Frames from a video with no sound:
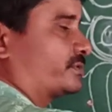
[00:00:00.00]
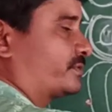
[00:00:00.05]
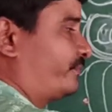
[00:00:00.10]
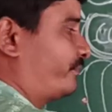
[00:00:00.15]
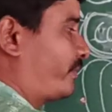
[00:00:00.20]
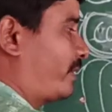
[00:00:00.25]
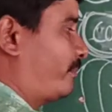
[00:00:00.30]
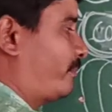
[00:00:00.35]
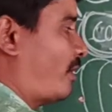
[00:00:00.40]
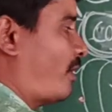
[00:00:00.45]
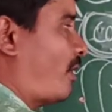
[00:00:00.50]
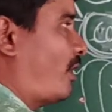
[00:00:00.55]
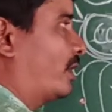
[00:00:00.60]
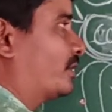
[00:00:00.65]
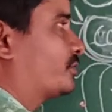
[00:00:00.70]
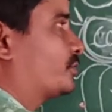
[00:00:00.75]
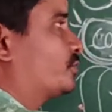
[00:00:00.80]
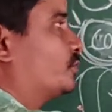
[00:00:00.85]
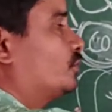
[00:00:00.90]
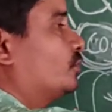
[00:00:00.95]
from
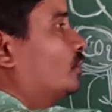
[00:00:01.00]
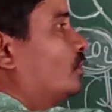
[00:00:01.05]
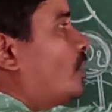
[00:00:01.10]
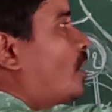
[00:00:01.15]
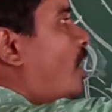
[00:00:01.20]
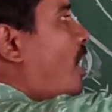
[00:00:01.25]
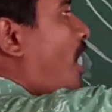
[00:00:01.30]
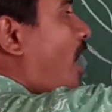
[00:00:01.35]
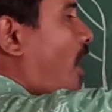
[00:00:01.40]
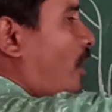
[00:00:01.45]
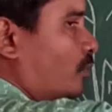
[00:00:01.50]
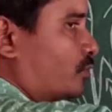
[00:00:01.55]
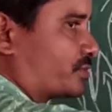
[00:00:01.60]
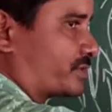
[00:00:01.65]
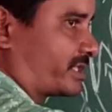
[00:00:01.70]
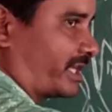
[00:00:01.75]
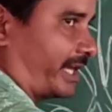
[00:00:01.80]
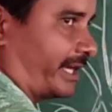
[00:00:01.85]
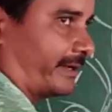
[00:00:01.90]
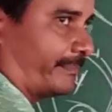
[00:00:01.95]
heart to
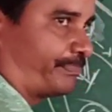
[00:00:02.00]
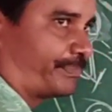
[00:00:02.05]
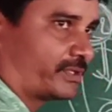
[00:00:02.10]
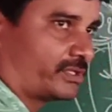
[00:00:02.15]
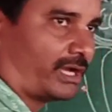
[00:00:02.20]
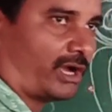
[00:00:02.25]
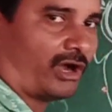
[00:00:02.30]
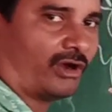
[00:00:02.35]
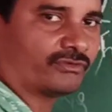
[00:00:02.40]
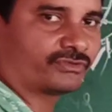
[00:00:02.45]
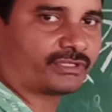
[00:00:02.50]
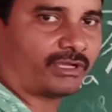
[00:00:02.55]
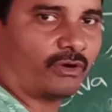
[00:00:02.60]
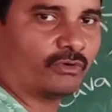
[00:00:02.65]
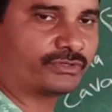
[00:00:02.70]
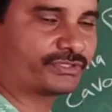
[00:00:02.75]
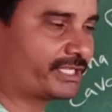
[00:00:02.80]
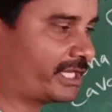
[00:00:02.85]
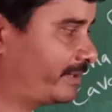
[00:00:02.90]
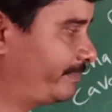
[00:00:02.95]
outside. So
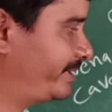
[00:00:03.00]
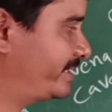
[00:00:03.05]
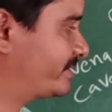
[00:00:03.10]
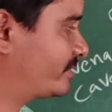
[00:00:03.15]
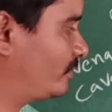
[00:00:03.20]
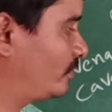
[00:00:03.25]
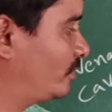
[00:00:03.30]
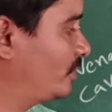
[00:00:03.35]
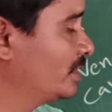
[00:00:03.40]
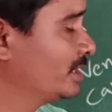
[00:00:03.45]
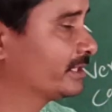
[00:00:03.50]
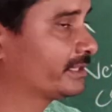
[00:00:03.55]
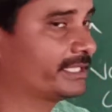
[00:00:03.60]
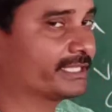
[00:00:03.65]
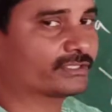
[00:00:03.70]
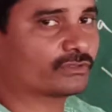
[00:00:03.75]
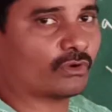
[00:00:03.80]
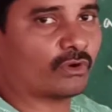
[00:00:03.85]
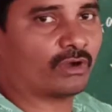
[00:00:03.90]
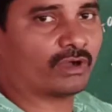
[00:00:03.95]
outside means
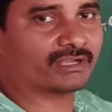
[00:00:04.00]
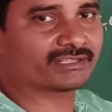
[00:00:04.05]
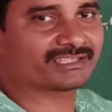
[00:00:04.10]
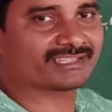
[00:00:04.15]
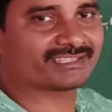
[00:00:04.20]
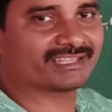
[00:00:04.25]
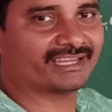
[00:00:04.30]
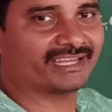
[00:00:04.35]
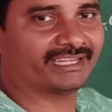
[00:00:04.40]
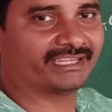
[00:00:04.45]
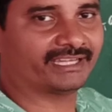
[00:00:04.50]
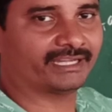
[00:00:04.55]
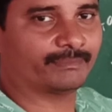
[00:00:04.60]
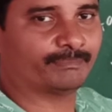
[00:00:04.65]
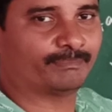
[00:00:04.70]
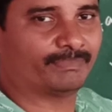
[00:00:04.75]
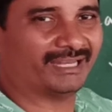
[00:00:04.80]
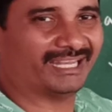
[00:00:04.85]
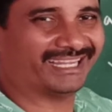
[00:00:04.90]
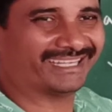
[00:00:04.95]
this
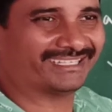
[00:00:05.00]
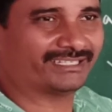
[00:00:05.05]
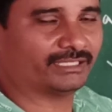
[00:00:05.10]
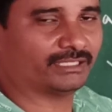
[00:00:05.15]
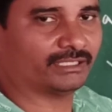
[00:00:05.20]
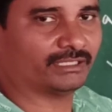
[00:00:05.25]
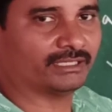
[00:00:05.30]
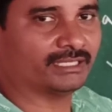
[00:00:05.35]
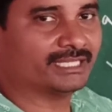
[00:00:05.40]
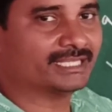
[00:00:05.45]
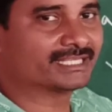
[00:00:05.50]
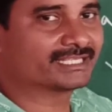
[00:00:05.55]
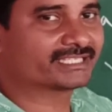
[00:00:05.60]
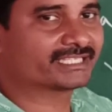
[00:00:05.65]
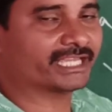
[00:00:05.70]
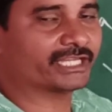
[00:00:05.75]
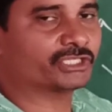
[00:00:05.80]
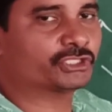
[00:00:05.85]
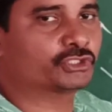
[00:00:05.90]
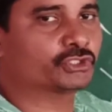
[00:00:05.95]
oxygenated blood
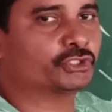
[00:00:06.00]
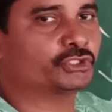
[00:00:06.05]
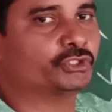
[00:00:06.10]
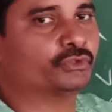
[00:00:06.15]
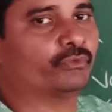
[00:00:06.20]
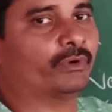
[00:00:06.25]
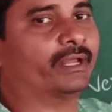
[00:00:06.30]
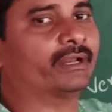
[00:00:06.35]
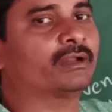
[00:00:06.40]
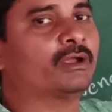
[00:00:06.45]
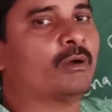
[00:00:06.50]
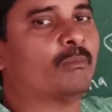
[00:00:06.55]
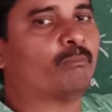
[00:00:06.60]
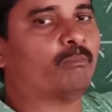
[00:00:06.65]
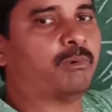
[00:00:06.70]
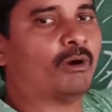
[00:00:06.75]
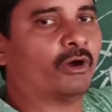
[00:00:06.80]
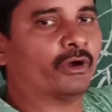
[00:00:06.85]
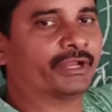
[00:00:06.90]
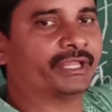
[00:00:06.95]
sent to your
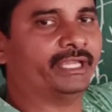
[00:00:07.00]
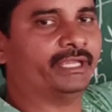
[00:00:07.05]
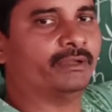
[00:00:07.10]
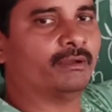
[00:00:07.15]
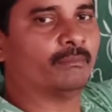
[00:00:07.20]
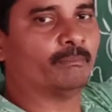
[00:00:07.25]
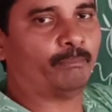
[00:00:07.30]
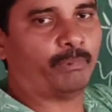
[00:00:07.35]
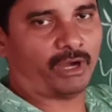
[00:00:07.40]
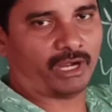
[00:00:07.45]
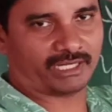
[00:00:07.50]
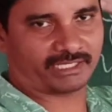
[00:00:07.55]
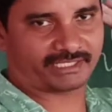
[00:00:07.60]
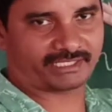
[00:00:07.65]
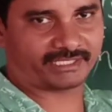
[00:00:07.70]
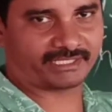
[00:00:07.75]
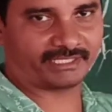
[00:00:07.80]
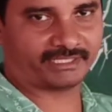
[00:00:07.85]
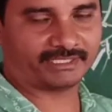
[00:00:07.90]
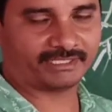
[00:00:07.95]
body
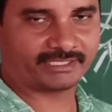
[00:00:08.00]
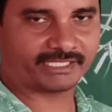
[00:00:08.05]
parts.